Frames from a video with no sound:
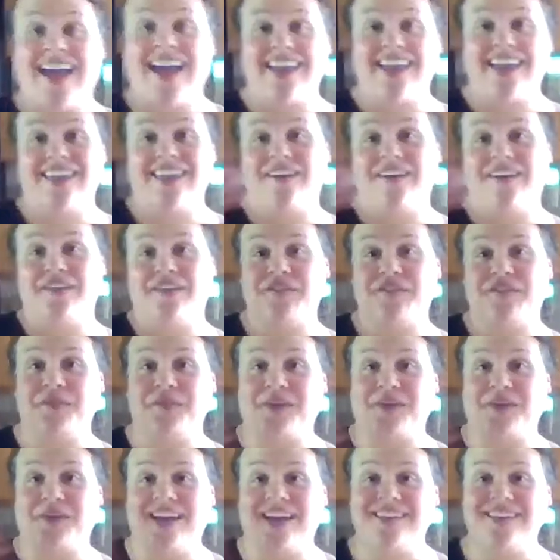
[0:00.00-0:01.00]
Hi there,
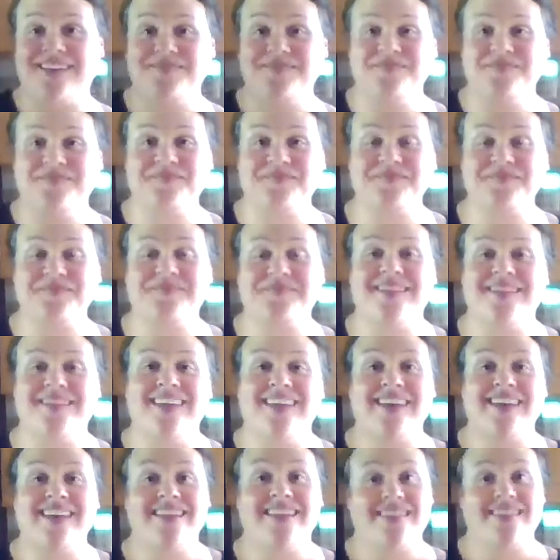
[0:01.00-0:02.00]
everyone.
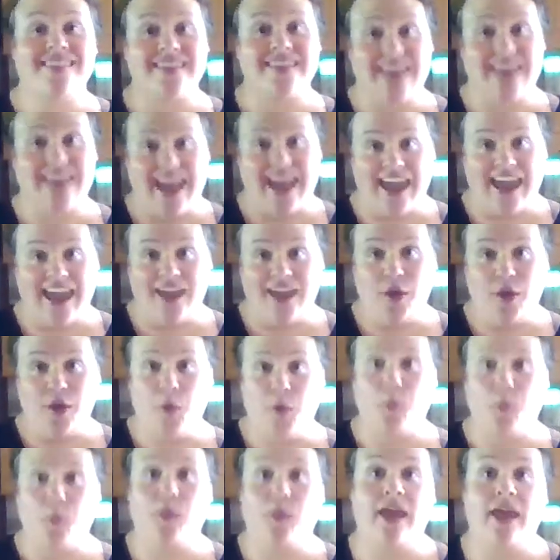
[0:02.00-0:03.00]
Today,
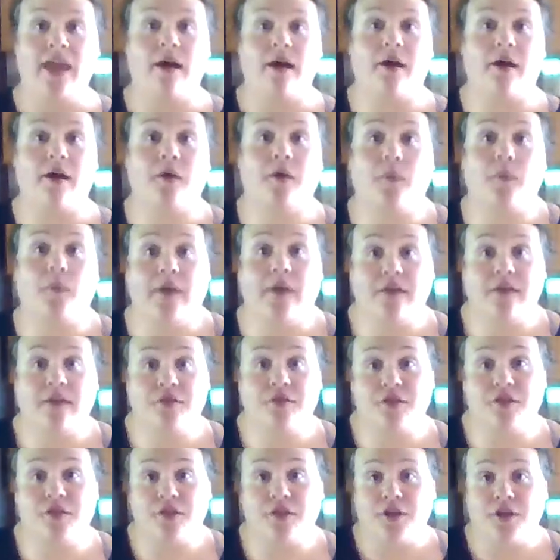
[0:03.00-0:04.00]
we are going
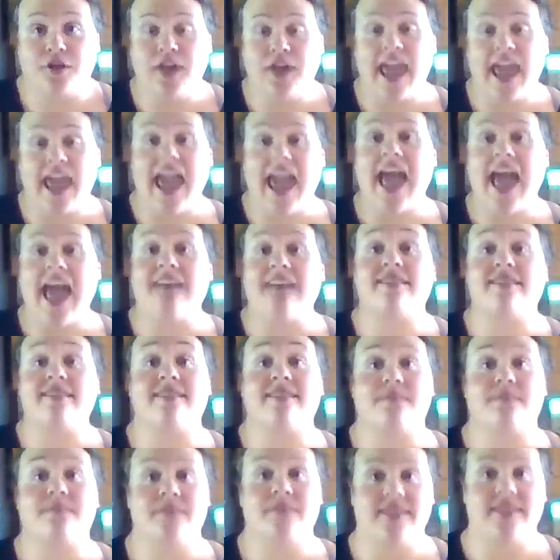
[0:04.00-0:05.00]
to look at
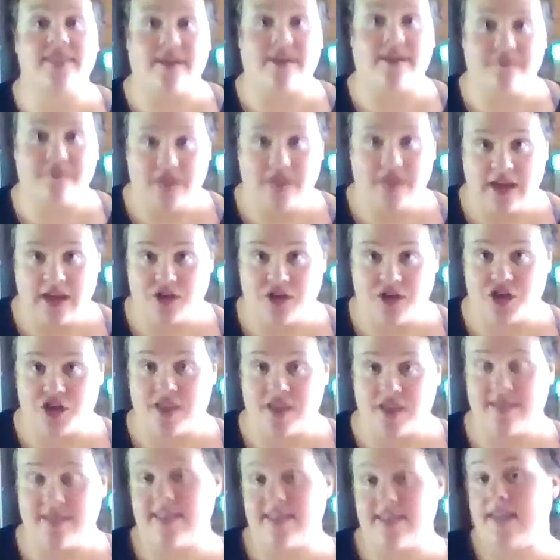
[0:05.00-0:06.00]
some
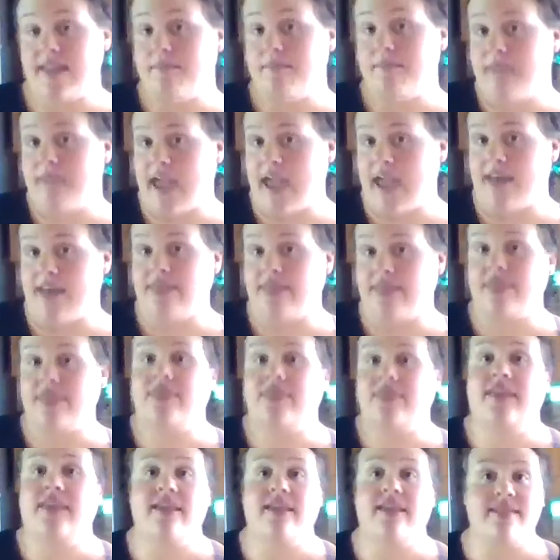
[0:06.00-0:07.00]
definitions in math.
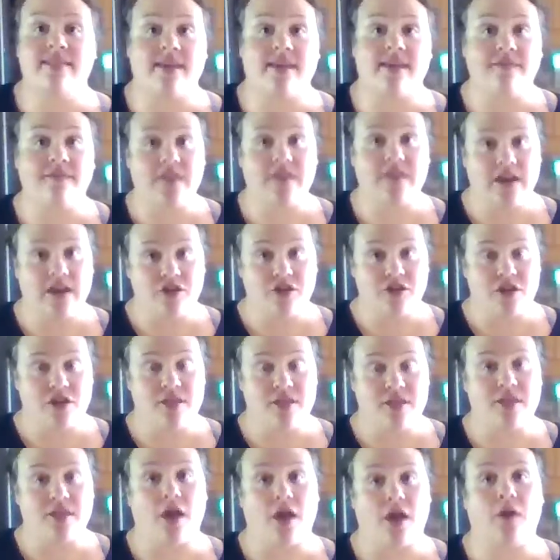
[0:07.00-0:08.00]
These
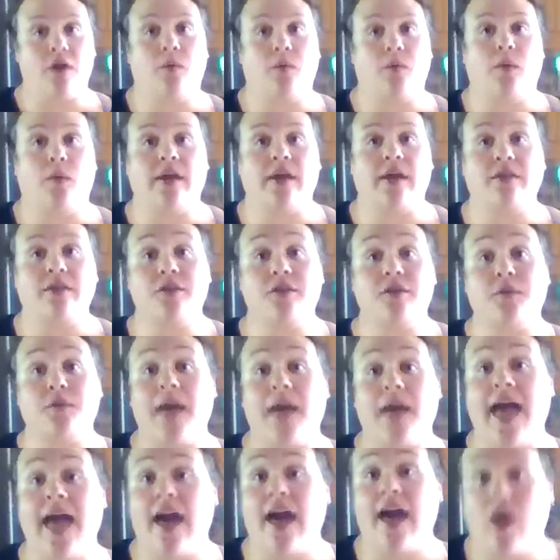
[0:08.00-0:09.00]
definitions are going to
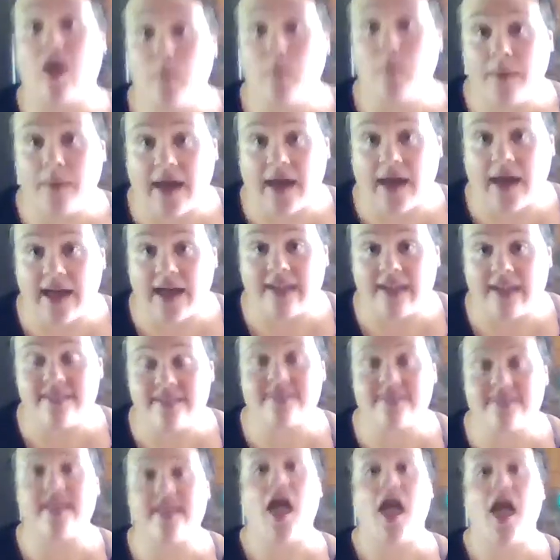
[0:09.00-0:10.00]
help
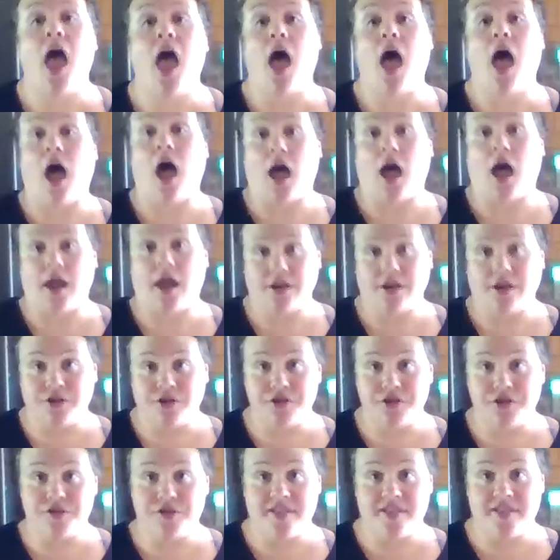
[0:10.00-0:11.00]
us
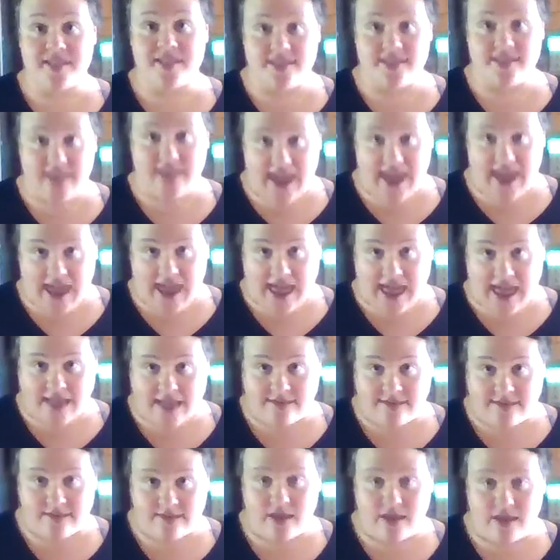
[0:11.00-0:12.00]

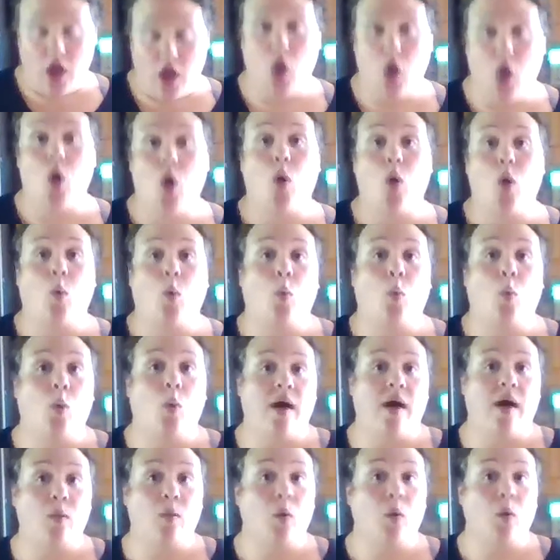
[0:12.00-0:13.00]
understand
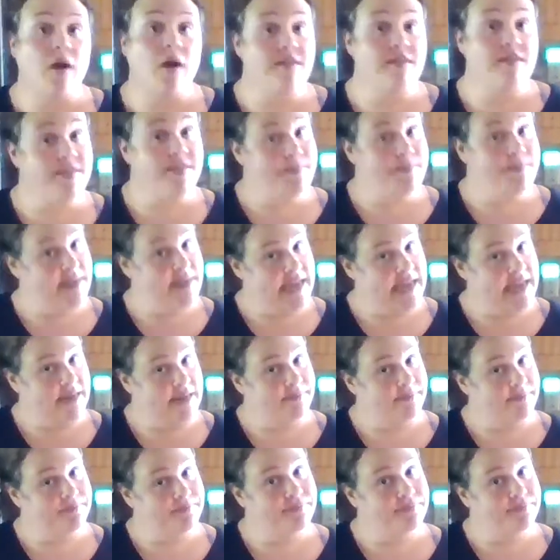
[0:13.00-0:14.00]
what words
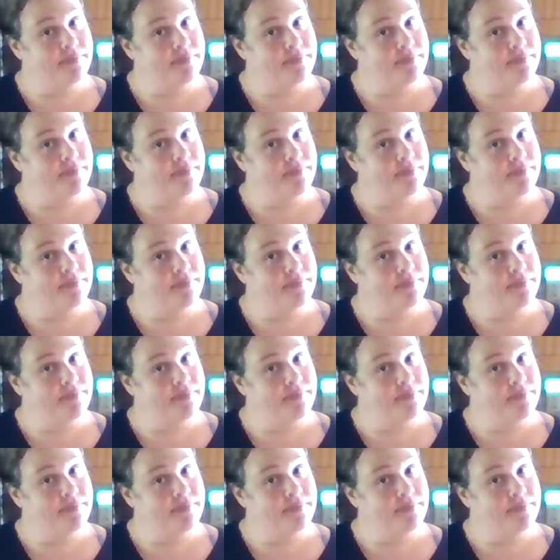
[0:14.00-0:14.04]
mean,